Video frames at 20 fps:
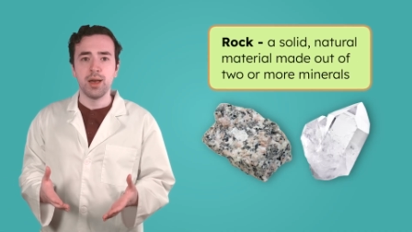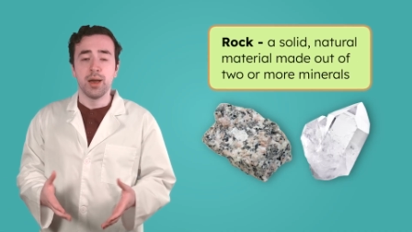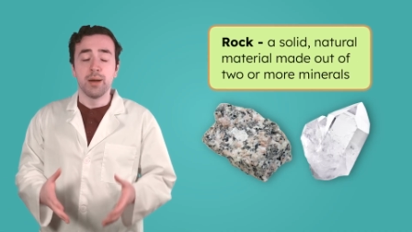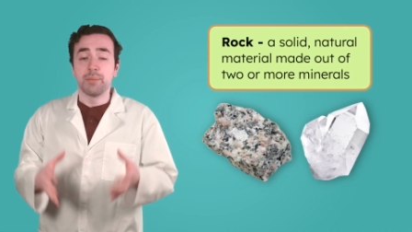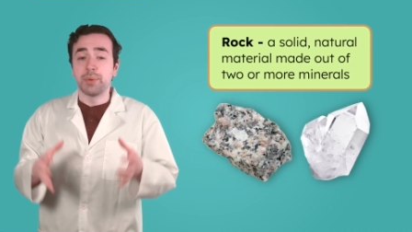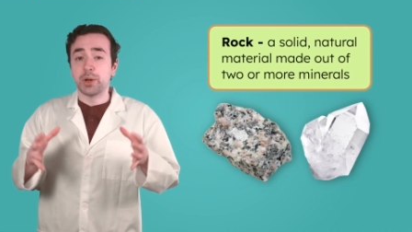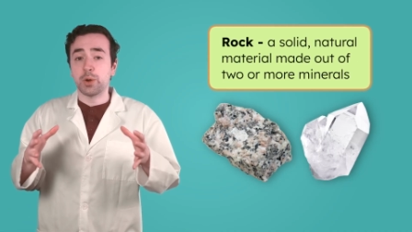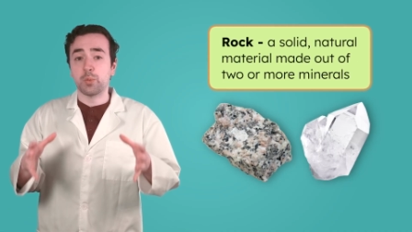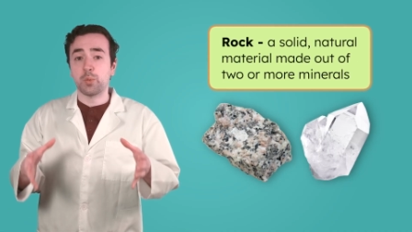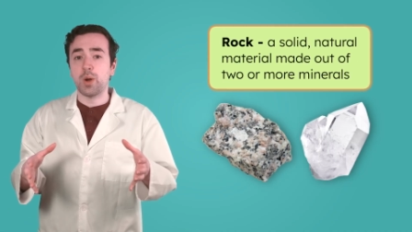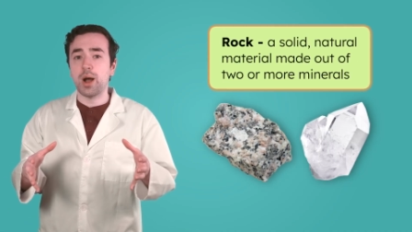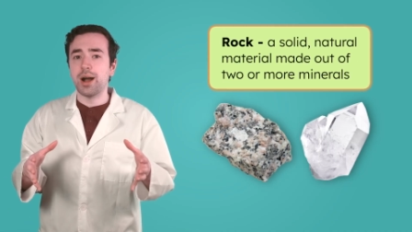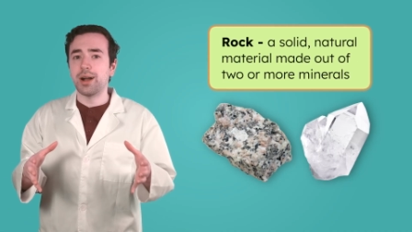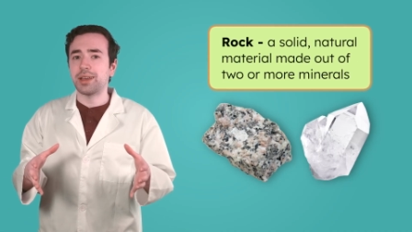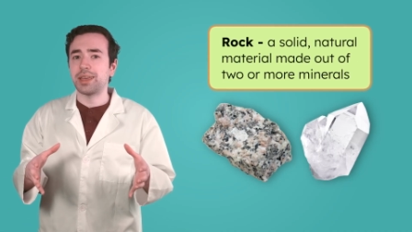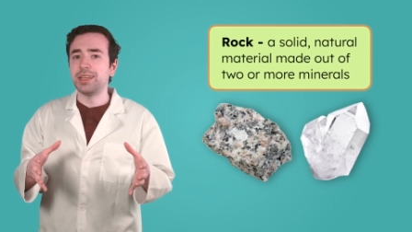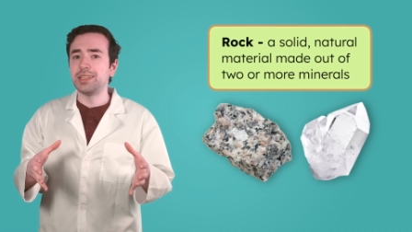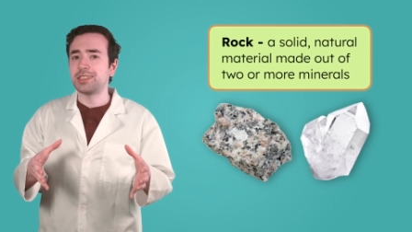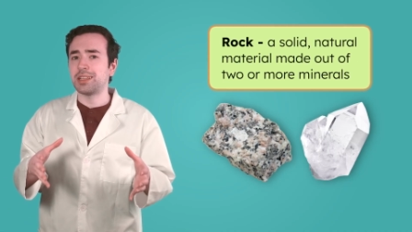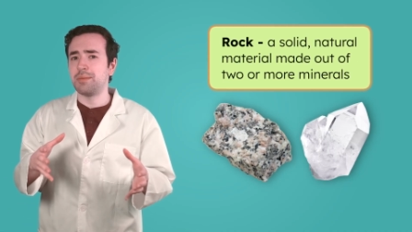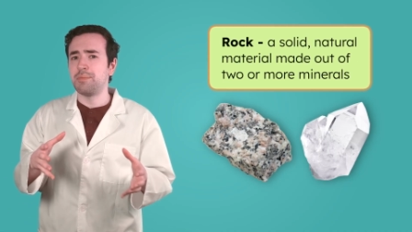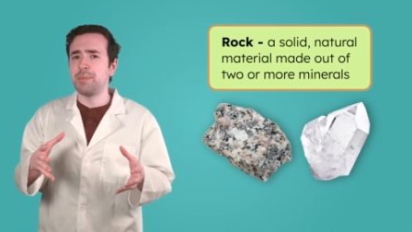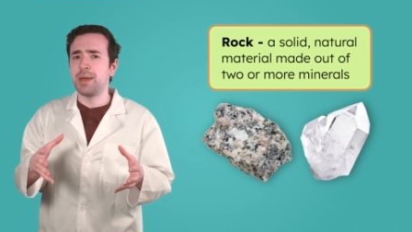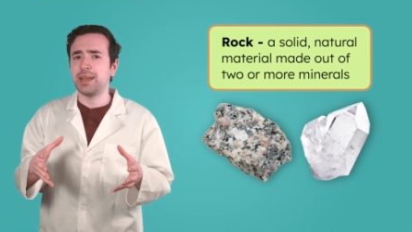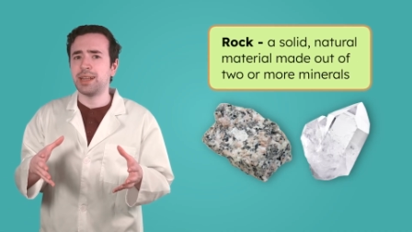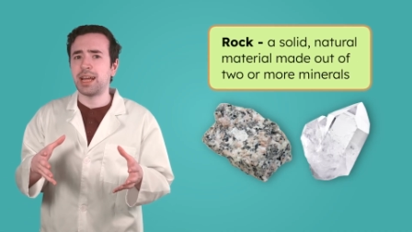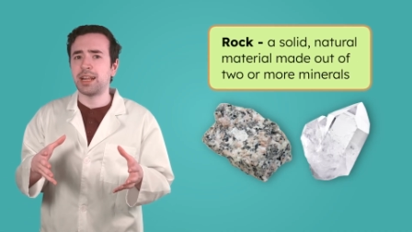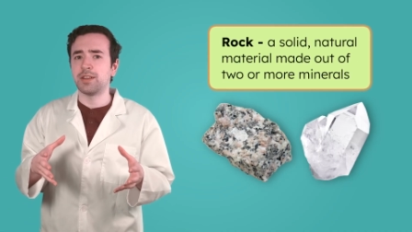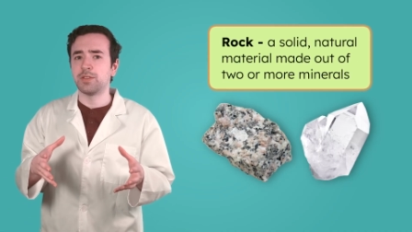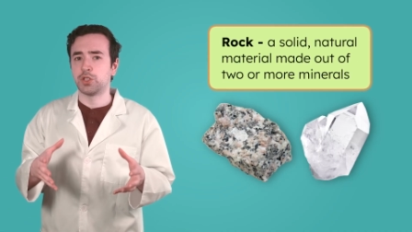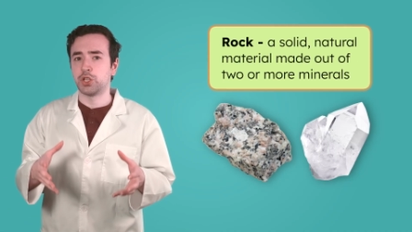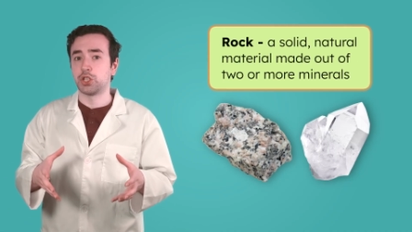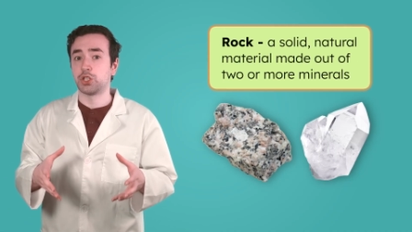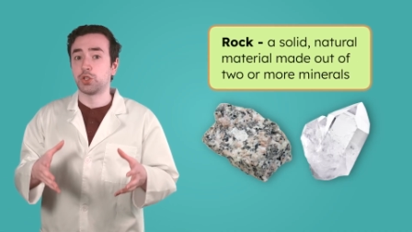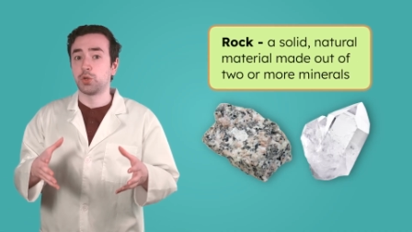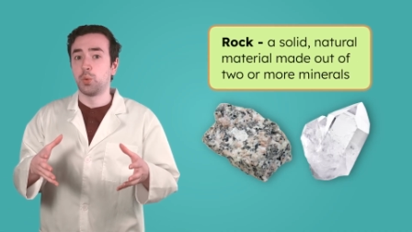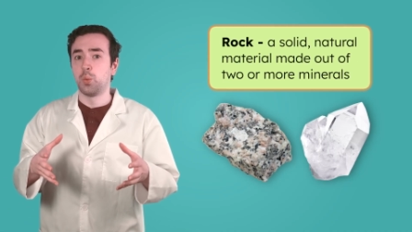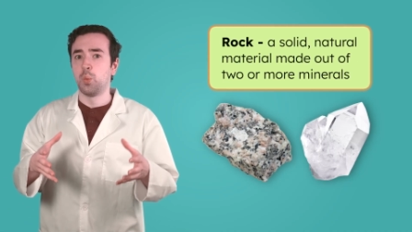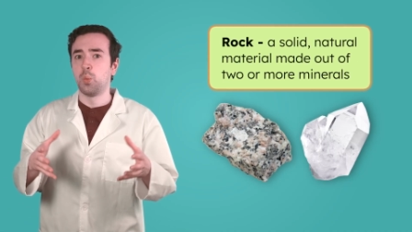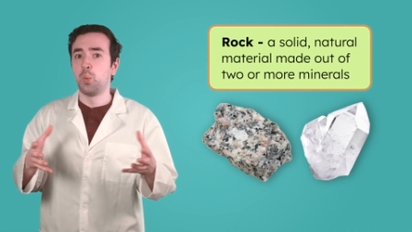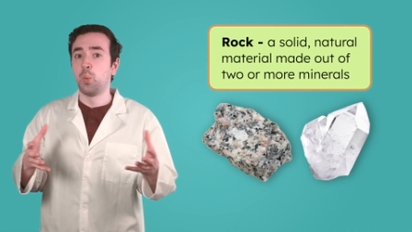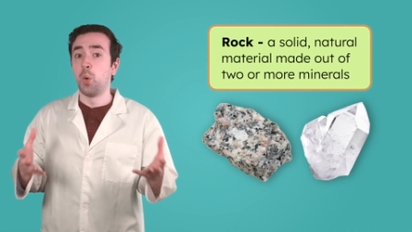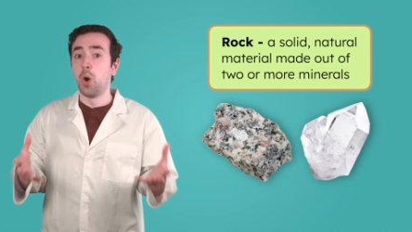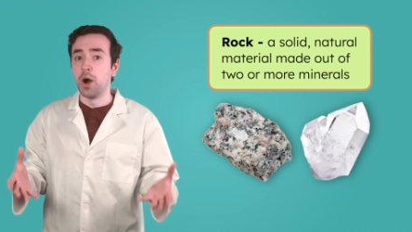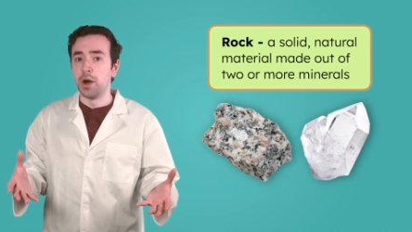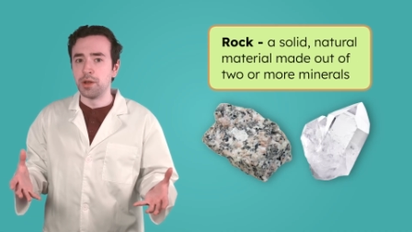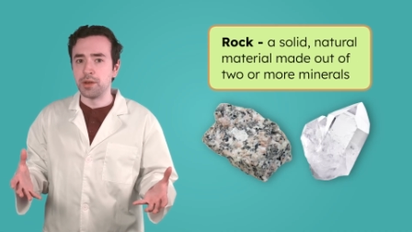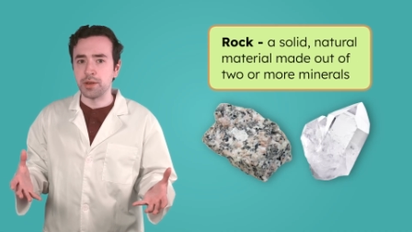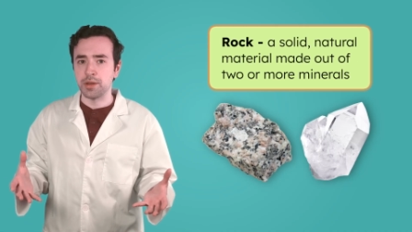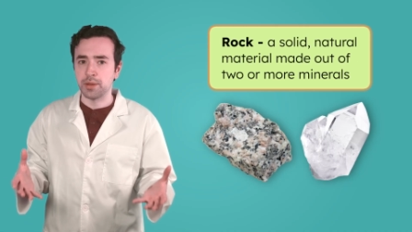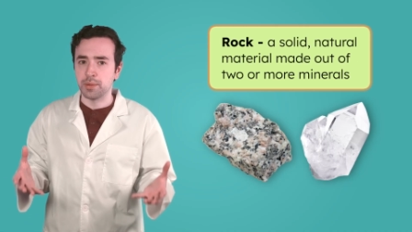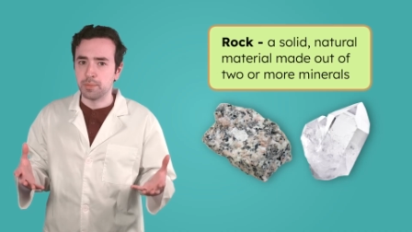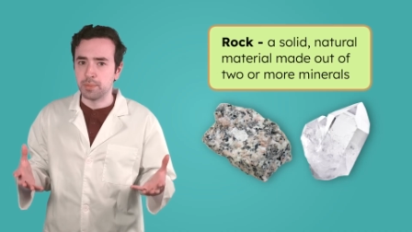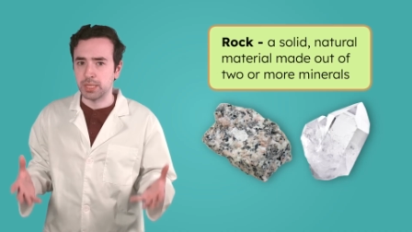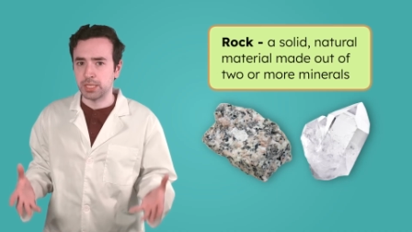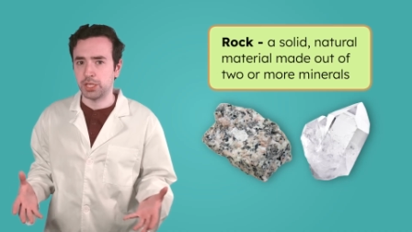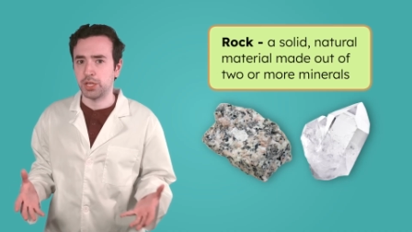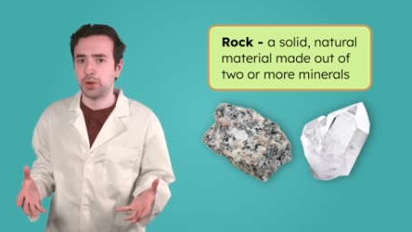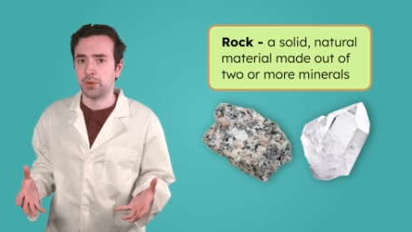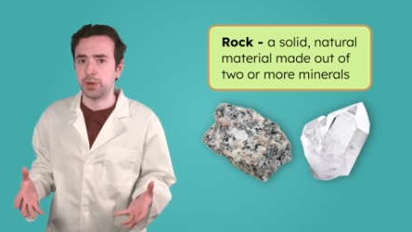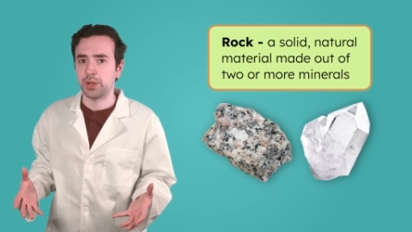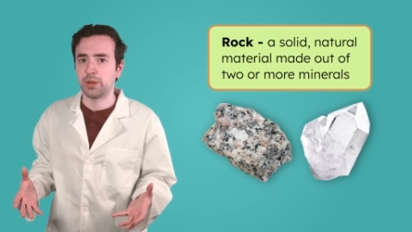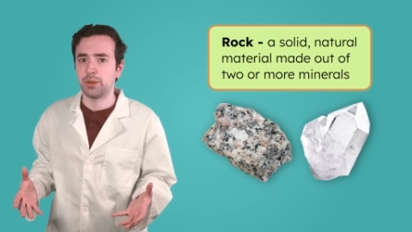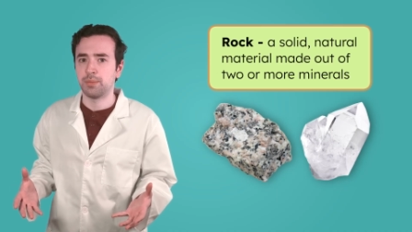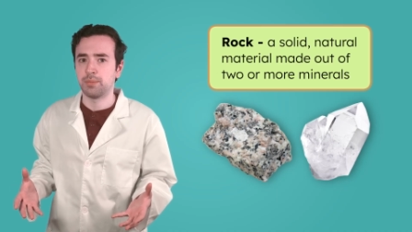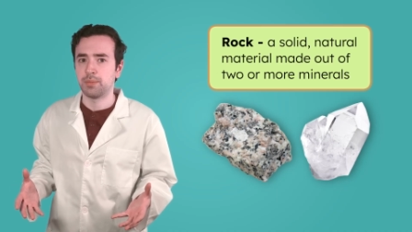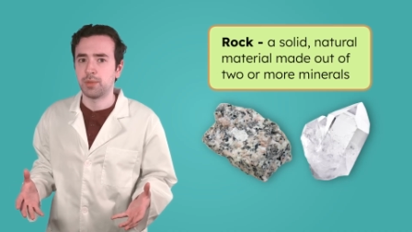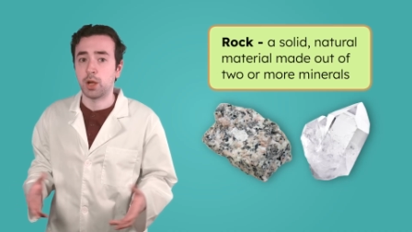but a rock isn't made out of just one material.